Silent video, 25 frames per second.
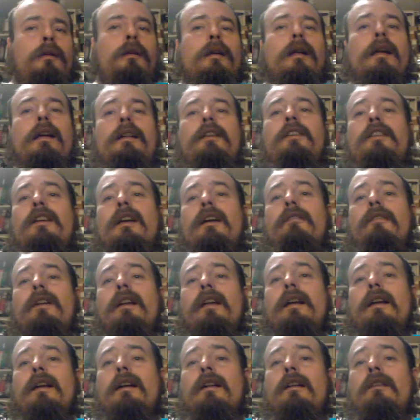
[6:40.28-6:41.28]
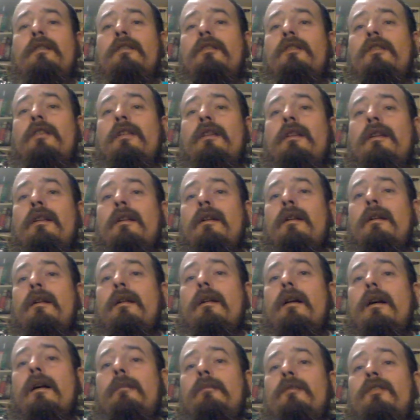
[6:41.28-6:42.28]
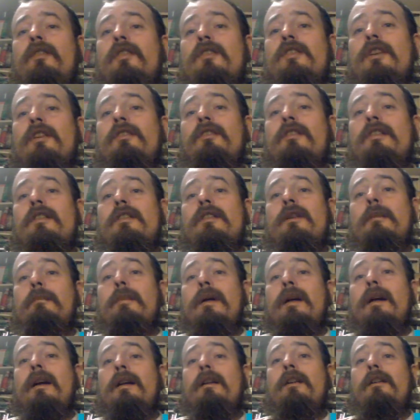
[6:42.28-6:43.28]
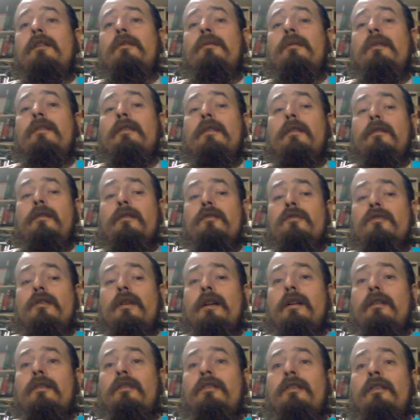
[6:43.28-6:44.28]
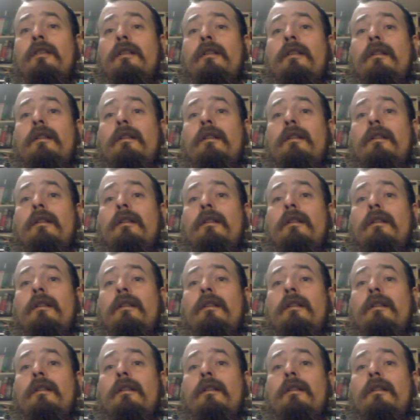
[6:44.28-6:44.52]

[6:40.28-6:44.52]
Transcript: and the other Lakelands, I'm suggesting you pair these with different drinks.